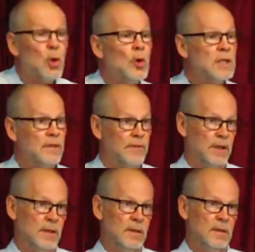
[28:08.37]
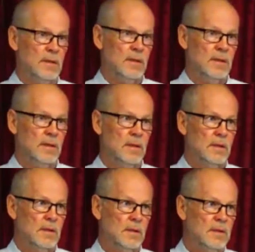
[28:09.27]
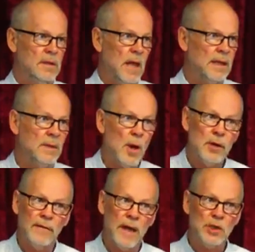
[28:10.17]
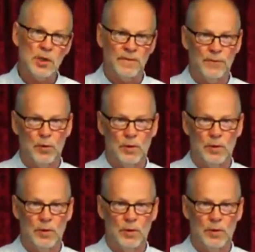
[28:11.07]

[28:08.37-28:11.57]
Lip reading: of it and the motivation for it.